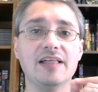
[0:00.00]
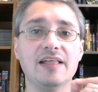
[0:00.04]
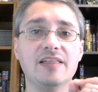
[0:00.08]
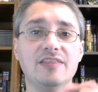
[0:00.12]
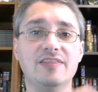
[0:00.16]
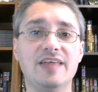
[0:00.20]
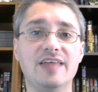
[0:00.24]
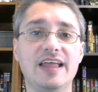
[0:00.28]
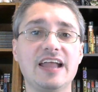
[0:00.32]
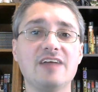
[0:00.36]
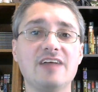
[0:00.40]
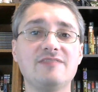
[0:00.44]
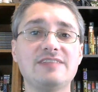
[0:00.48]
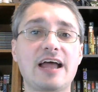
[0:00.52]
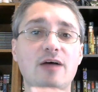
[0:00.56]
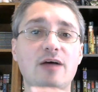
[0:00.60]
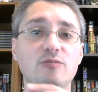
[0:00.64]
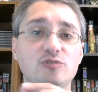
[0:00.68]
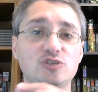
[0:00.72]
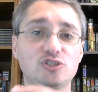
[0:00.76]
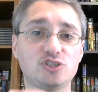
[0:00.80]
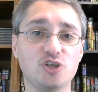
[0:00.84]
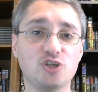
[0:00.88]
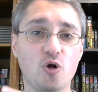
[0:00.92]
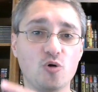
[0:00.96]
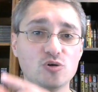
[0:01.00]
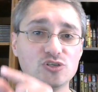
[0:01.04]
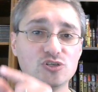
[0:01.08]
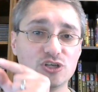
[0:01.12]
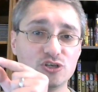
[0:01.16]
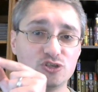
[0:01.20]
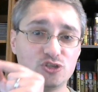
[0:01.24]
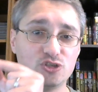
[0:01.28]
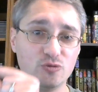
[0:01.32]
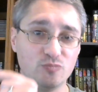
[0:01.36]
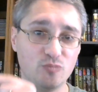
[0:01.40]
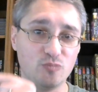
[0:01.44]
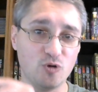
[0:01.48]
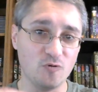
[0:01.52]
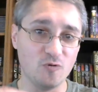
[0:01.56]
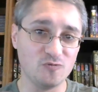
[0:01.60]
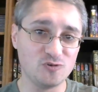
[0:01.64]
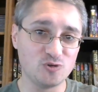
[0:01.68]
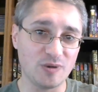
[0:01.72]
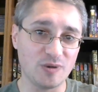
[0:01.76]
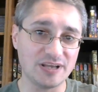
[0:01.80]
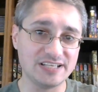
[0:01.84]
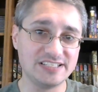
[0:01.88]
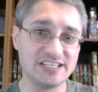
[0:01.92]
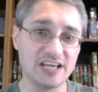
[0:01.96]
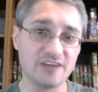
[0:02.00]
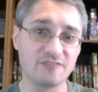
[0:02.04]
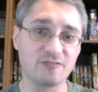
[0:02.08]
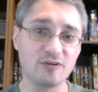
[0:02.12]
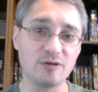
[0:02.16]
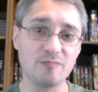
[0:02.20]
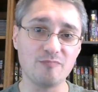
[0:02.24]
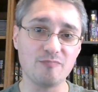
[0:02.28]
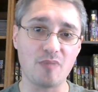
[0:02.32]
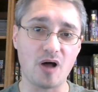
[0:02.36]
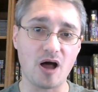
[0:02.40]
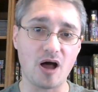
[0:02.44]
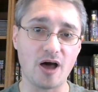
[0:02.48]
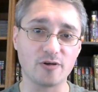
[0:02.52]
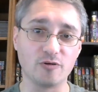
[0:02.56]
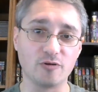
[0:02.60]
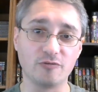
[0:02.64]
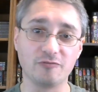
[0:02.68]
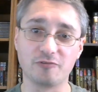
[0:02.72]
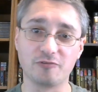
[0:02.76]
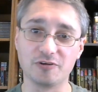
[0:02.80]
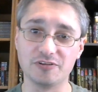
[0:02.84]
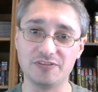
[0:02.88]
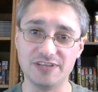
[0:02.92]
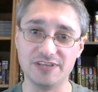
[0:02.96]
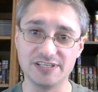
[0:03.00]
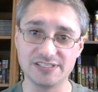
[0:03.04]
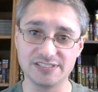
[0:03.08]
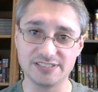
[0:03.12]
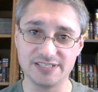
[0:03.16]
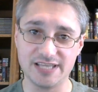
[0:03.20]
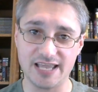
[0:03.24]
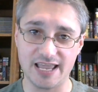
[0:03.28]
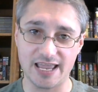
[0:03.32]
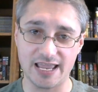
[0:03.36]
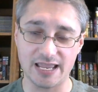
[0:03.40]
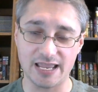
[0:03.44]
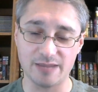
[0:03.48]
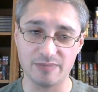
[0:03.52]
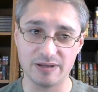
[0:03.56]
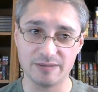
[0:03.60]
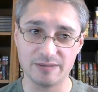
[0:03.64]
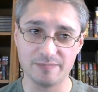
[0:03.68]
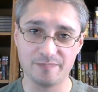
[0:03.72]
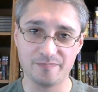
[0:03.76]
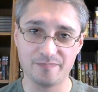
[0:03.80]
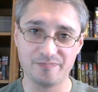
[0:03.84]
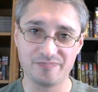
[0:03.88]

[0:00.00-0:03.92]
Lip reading: They have now chosen to move to a different model for this game,